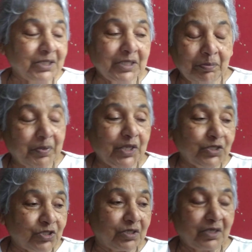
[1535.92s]
turn the
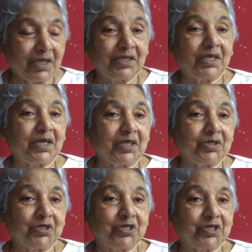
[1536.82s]
page and take
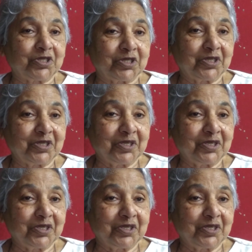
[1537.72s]
another decision.